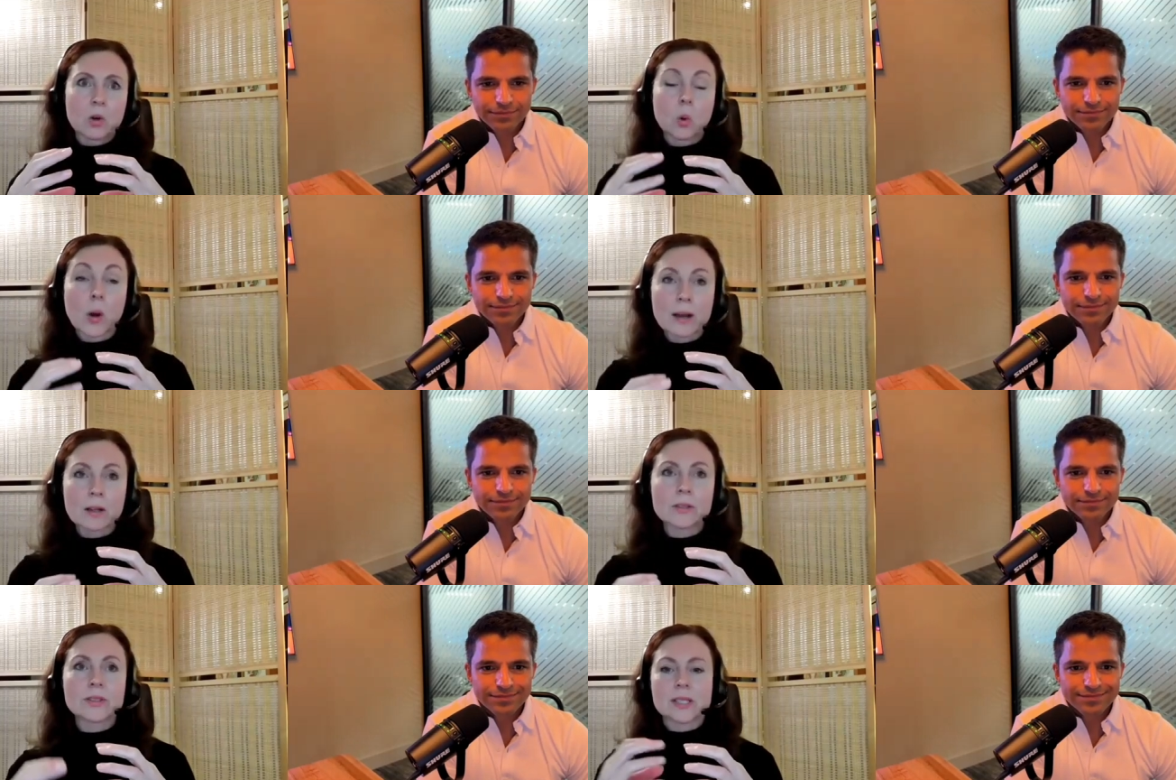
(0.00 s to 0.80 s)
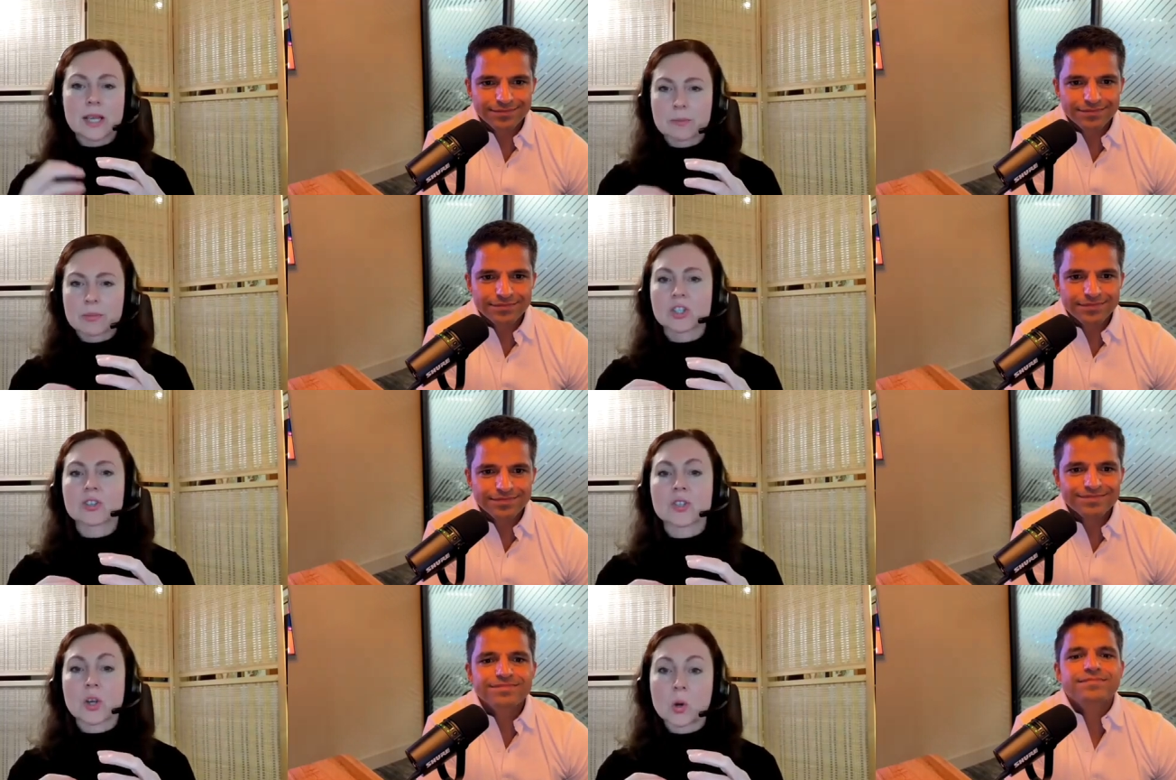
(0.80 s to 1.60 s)
Speaker 1: quelled
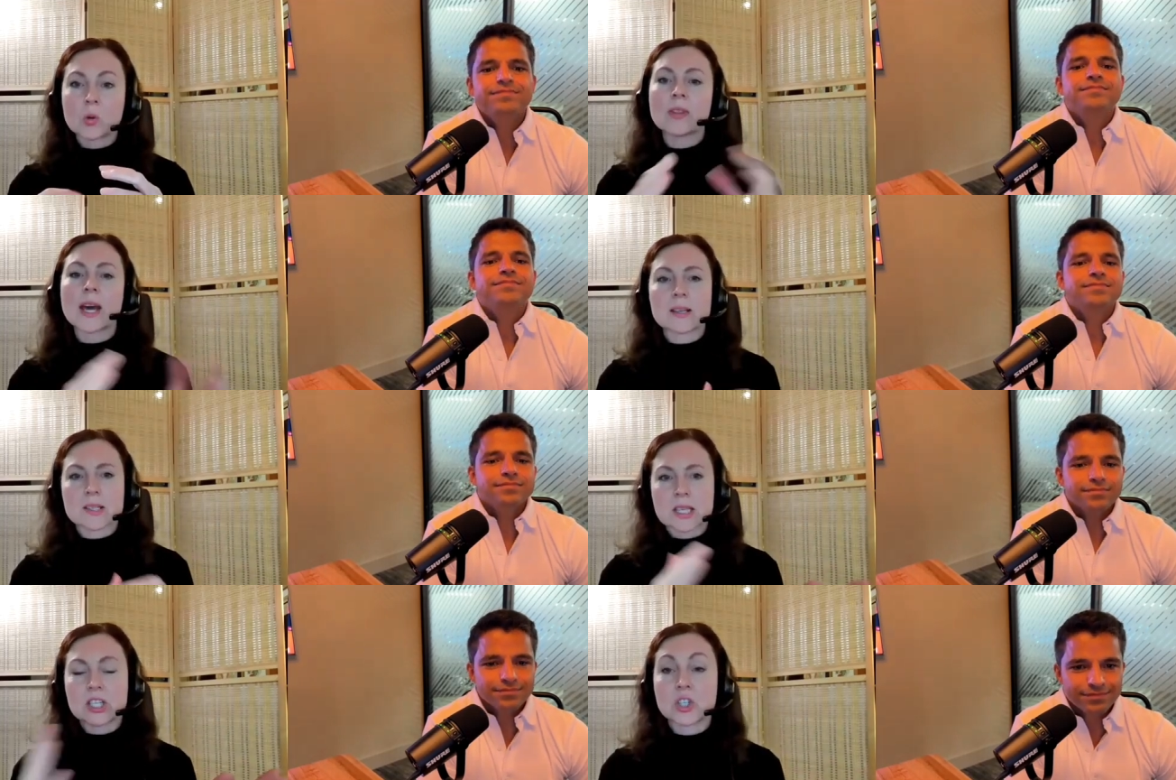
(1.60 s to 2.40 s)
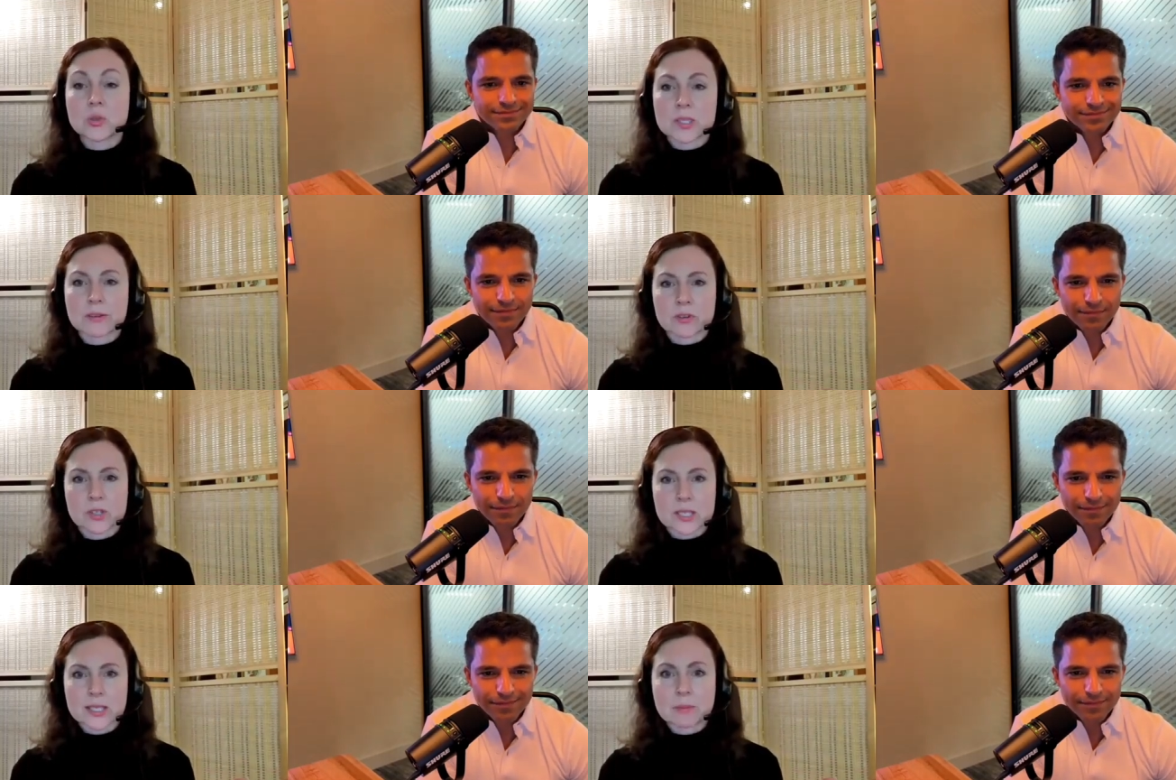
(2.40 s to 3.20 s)
temperature zone that is conducive
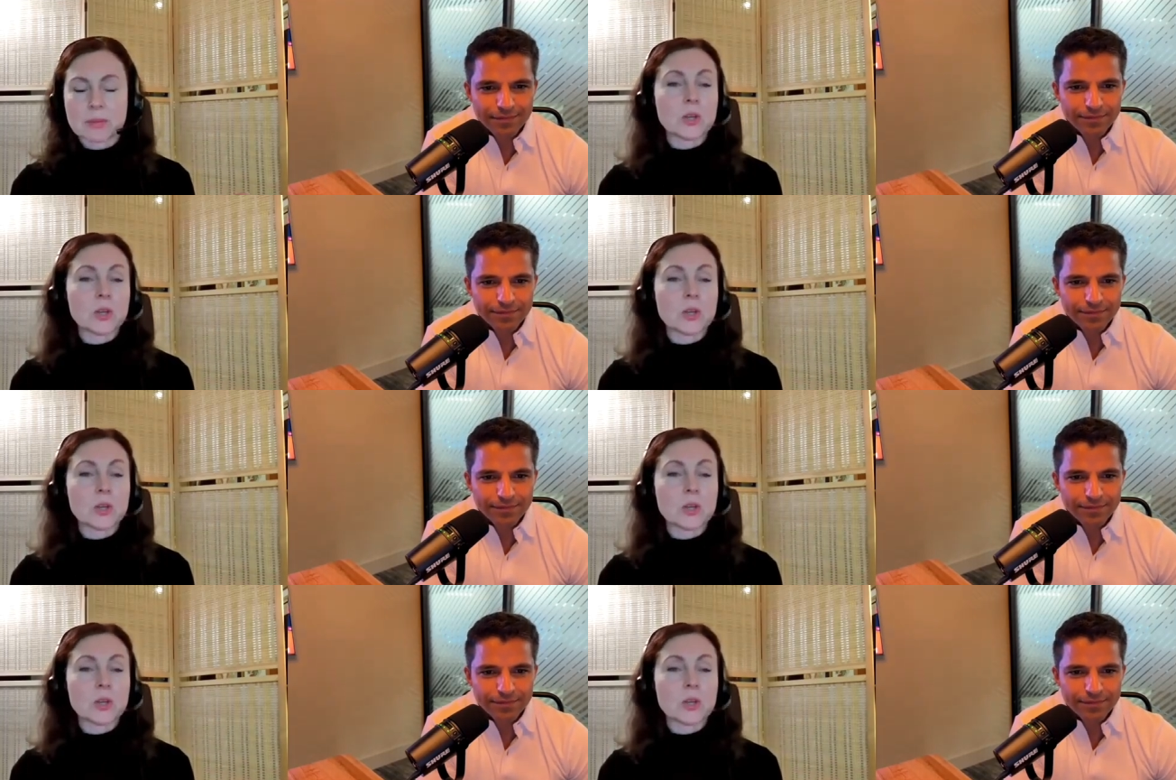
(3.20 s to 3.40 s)
for sleep.